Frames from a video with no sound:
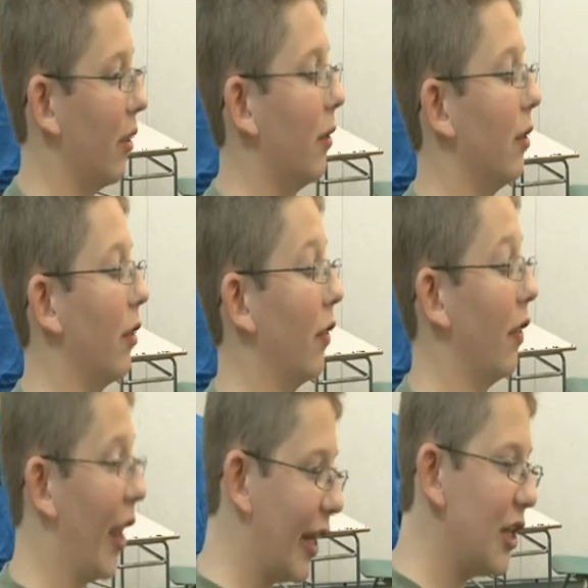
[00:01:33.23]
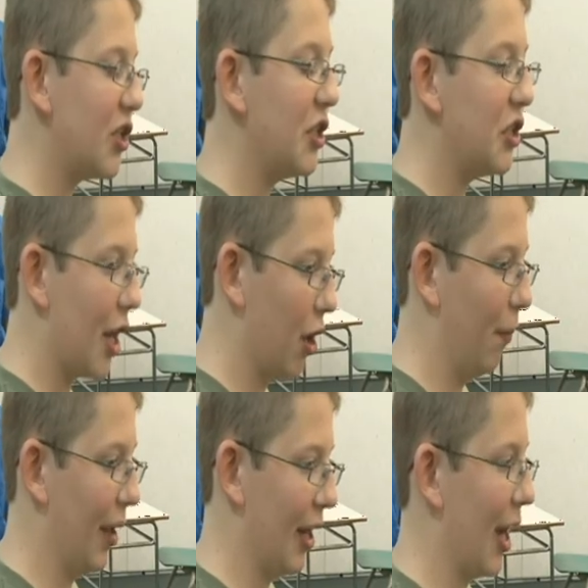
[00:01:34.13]
getting together than
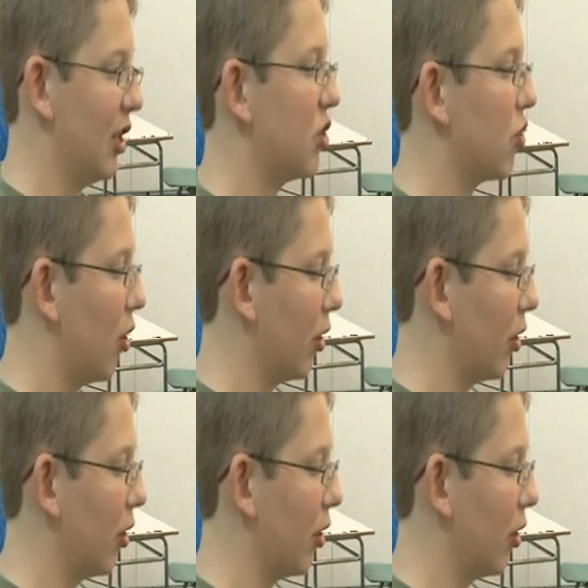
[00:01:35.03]
individual